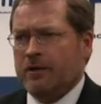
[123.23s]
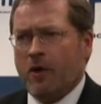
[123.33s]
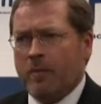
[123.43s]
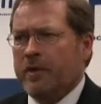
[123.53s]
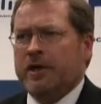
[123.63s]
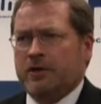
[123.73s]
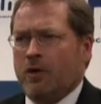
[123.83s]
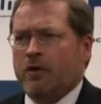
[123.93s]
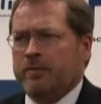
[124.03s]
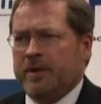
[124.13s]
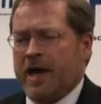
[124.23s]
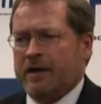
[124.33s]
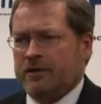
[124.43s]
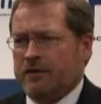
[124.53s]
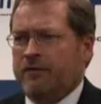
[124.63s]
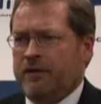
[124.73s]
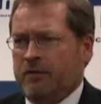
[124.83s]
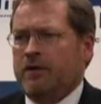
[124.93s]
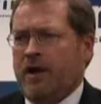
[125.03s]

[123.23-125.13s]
Nobody told me I should fear the